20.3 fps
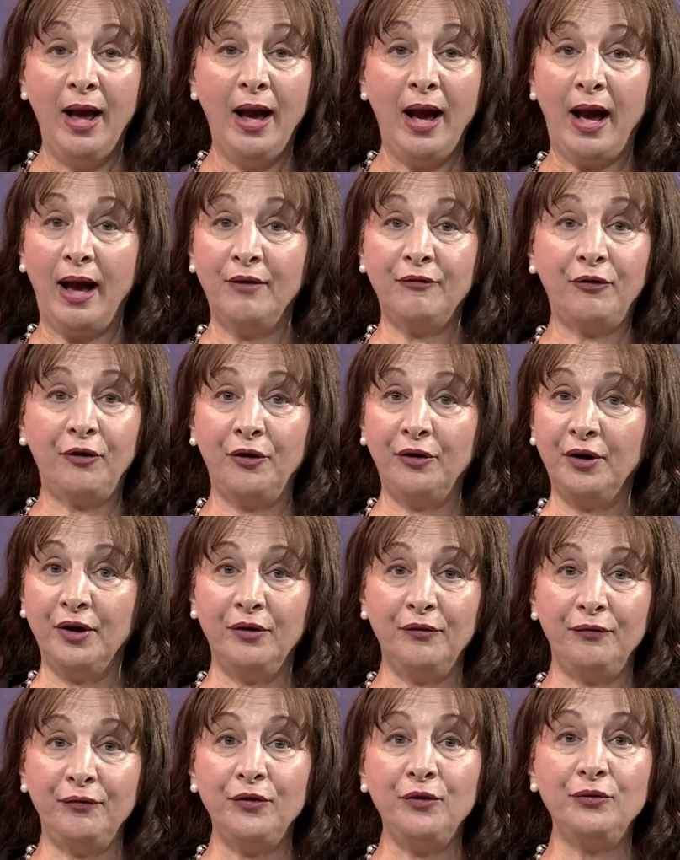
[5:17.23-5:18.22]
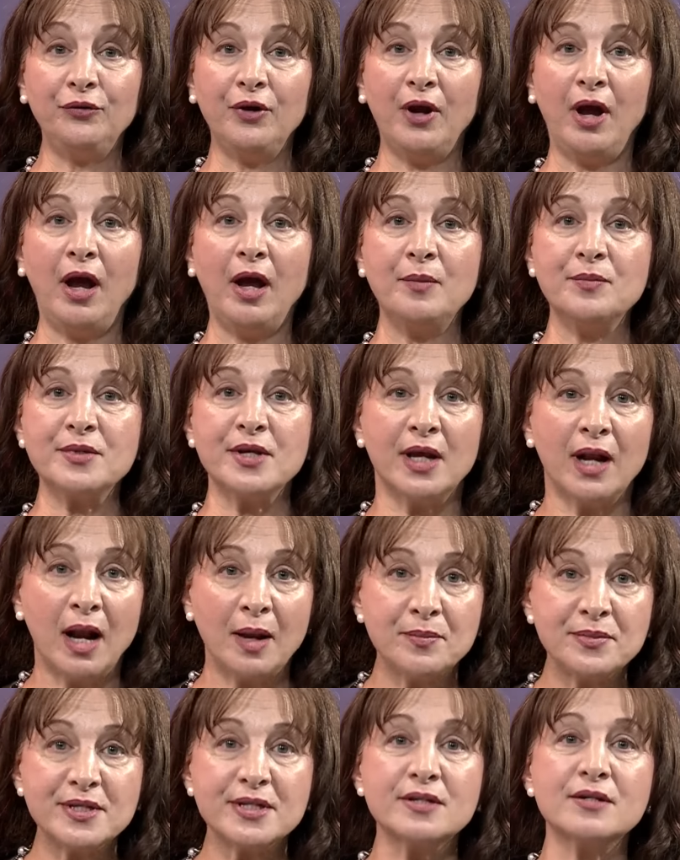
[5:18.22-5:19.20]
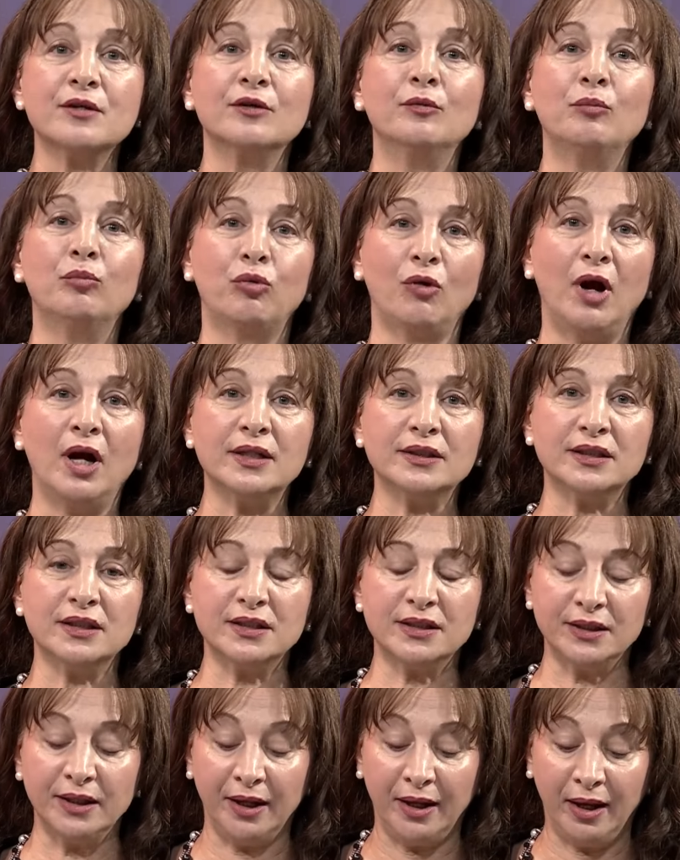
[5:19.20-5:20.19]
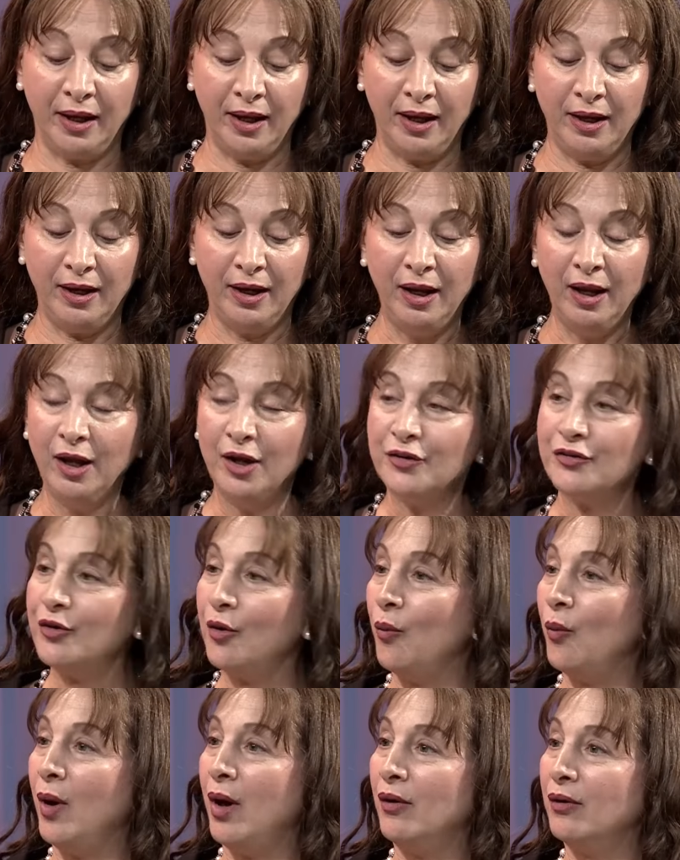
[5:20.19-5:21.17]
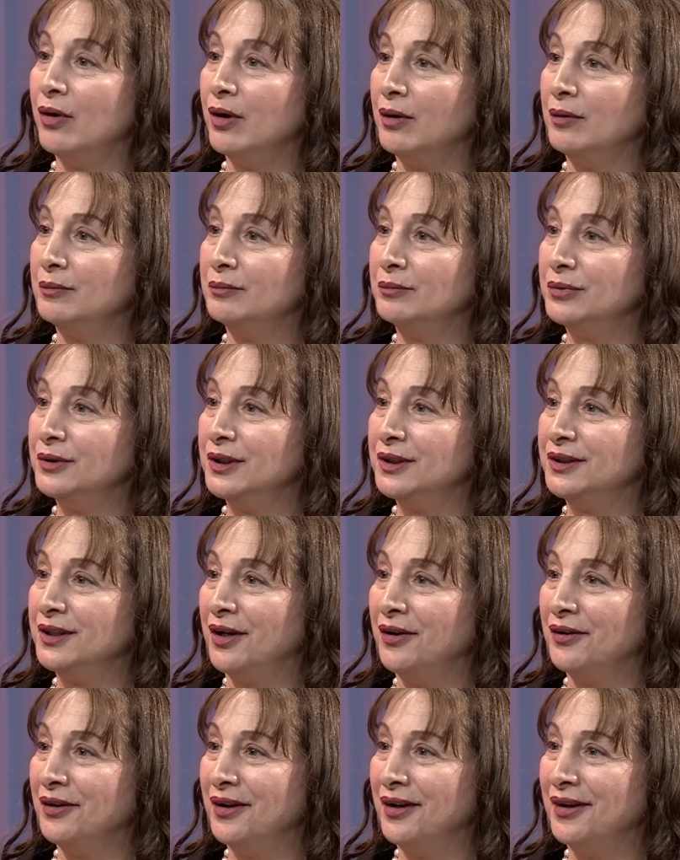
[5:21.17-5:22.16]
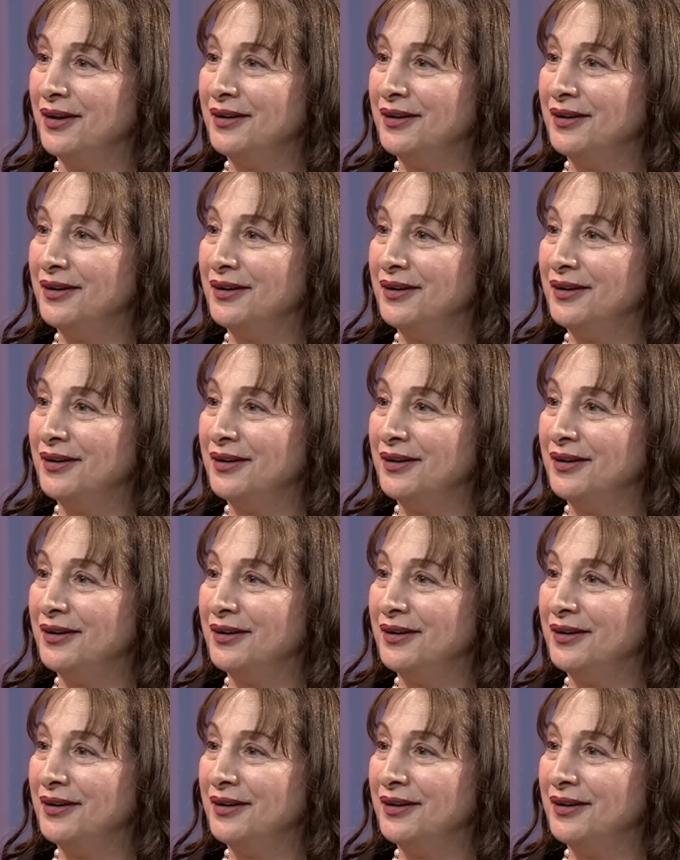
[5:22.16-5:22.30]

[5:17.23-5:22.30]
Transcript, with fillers: I've heard it a few times and I'm still processing it. So welcome, Nadallah.